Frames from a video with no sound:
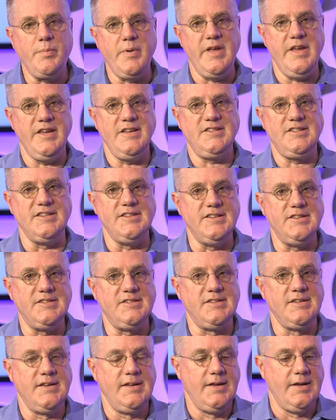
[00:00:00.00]

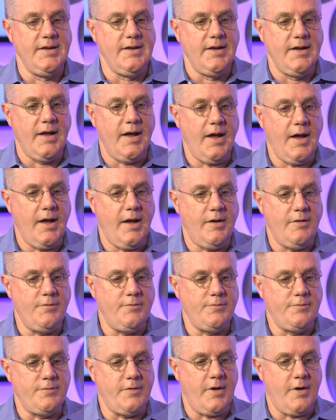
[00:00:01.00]
pieces of